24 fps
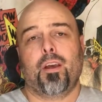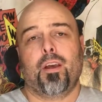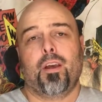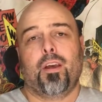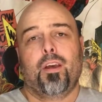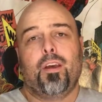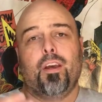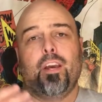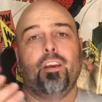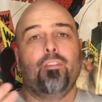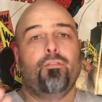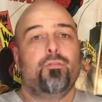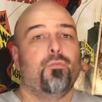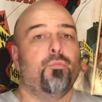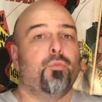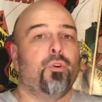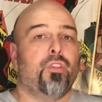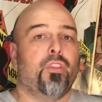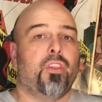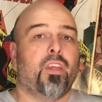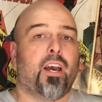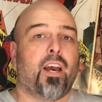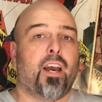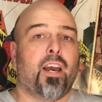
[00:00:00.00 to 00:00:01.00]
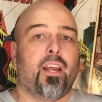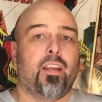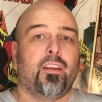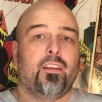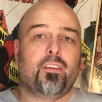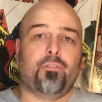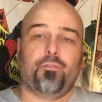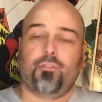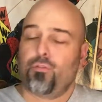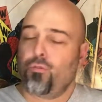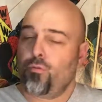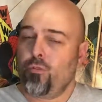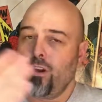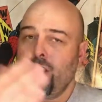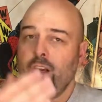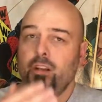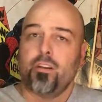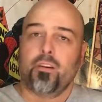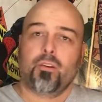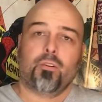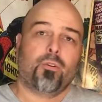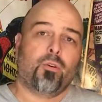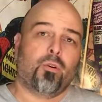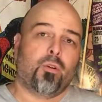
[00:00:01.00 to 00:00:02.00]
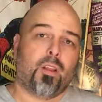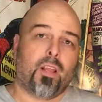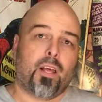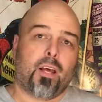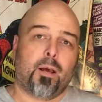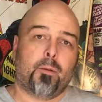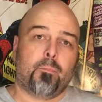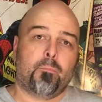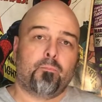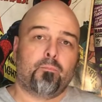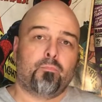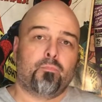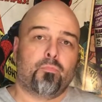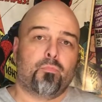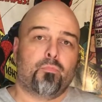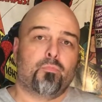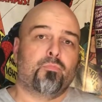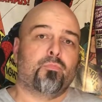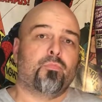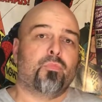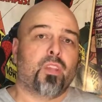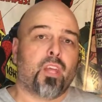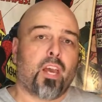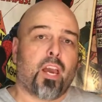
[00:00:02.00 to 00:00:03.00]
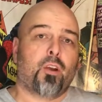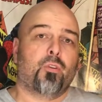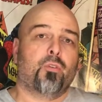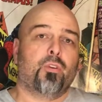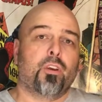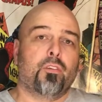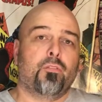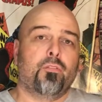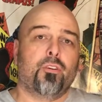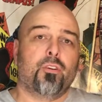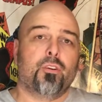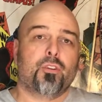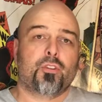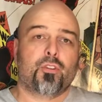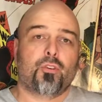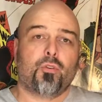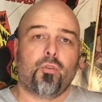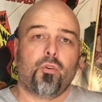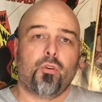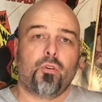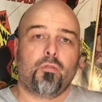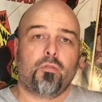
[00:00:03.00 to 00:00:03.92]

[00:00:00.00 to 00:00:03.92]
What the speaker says: even with that, if you round it all up, that'll give you a score